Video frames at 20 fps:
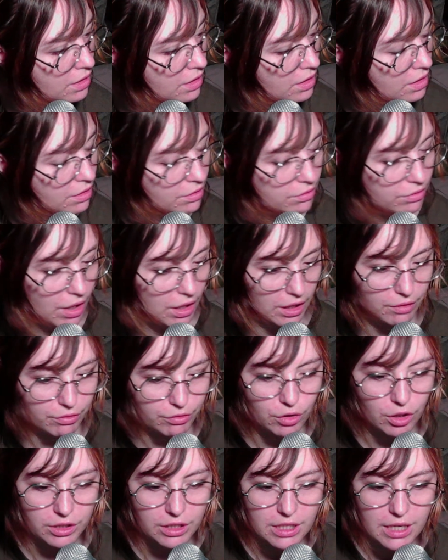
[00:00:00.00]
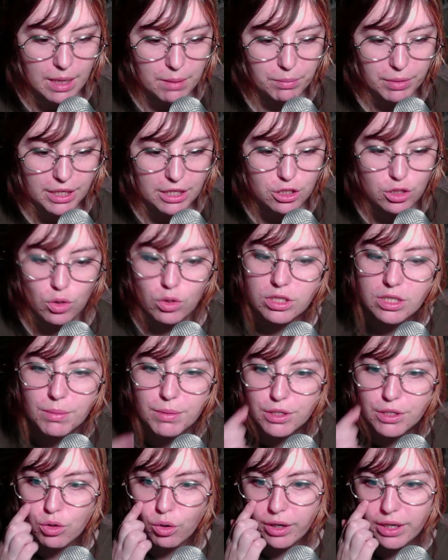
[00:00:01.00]
fuck, I forgot the name, but I saw
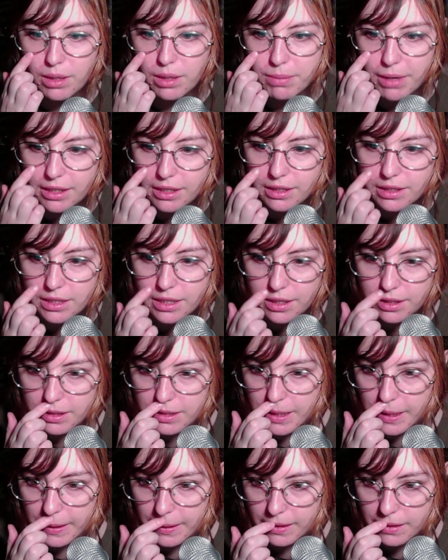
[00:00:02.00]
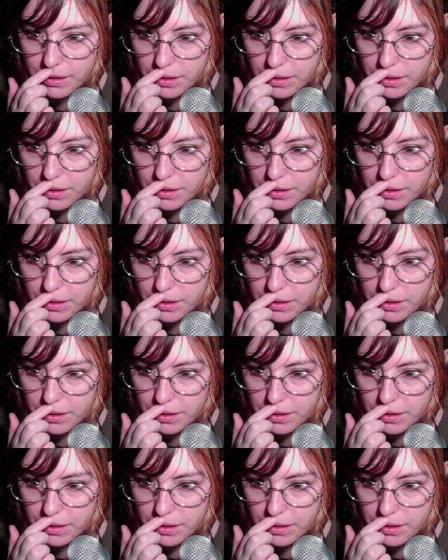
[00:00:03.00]
someone talking about it the other day.